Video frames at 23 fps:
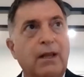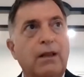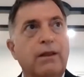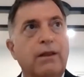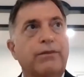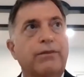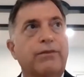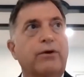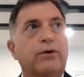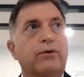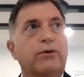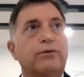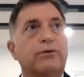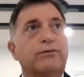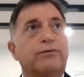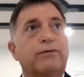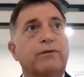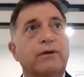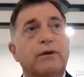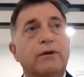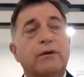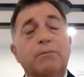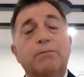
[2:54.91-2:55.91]
those
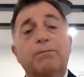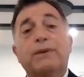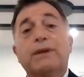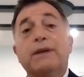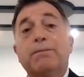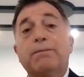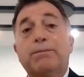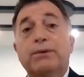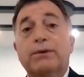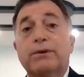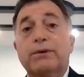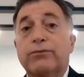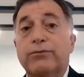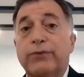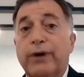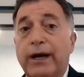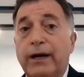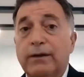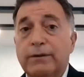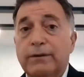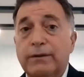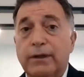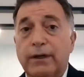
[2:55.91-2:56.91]
people
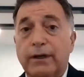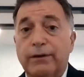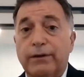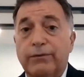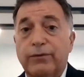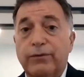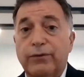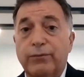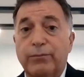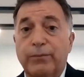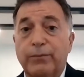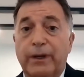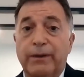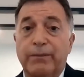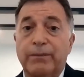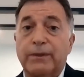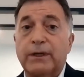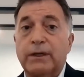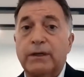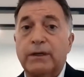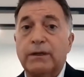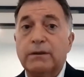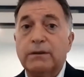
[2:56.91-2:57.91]
around us who
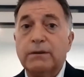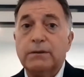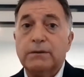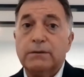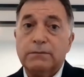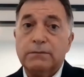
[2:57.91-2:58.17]
maybe